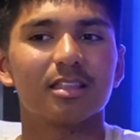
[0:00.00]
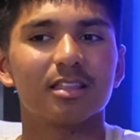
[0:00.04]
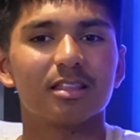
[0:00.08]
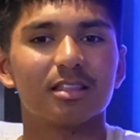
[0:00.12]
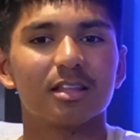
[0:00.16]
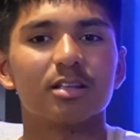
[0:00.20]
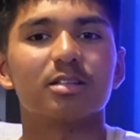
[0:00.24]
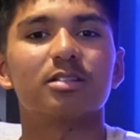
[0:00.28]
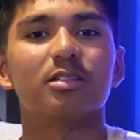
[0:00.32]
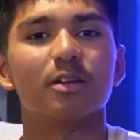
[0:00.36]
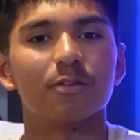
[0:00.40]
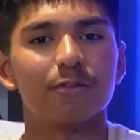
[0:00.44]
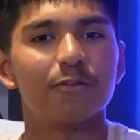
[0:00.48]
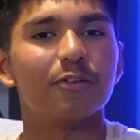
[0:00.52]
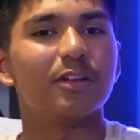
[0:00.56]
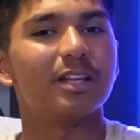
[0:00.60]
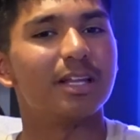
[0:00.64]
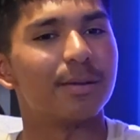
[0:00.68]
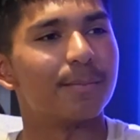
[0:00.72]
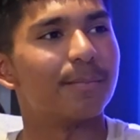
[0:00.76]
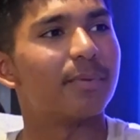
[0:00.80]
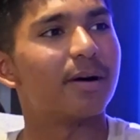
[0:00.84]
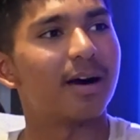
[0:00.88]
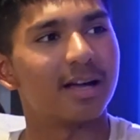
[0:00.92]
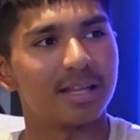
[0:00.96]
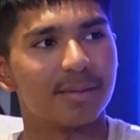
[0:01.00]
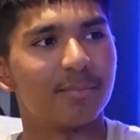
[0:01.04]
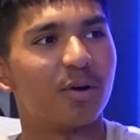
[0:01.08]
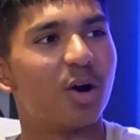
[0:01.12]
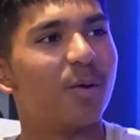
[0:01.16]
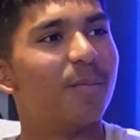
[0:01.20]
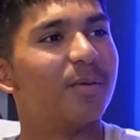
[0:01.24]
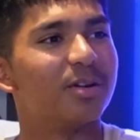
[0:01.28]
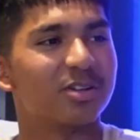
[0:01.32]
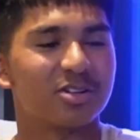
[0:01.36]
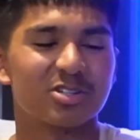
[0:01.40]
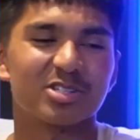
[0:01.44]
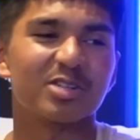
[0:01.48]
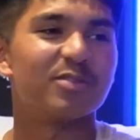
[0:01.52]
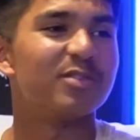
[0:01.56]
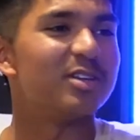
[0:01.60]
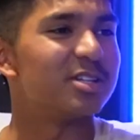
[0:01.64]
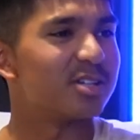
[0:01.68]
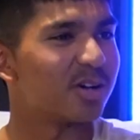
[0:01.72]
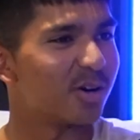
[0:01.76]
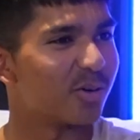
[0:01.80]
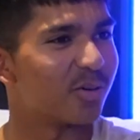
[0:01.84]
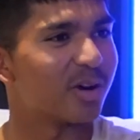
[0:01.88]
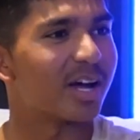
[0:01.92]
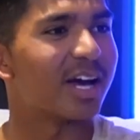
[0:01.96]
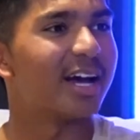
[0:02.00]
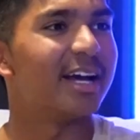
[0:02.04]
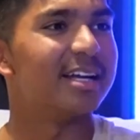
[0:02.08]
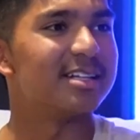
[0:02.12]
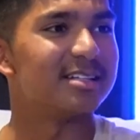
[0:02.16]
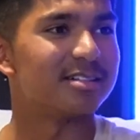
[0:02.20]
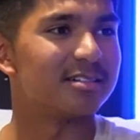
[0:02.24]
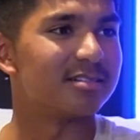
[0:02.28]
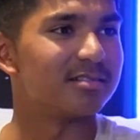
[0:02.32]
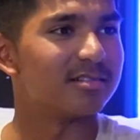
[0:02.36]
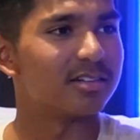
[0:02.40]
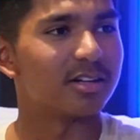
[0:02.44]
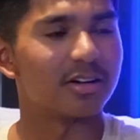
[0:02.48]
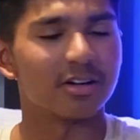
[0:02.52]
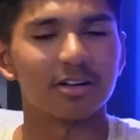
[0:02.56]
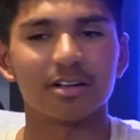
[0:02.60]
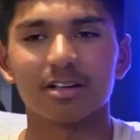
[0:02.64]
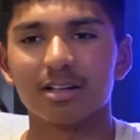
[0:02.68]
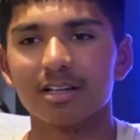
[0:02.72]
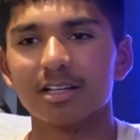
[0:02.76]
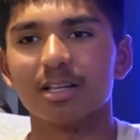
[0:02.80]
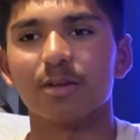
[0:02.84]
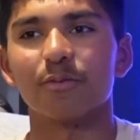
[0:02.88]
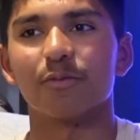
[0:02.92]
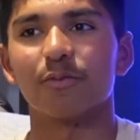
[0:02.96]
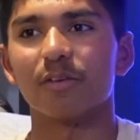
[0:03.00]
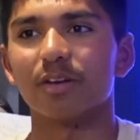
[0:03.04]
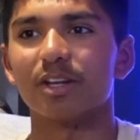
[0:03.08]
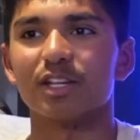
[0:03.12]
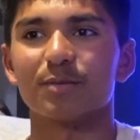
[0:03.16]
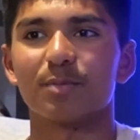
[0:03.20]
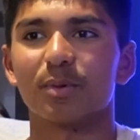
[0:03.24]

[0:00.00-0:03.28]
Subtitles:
the fill-in player at the moment because of his old age and, you know, the fitness.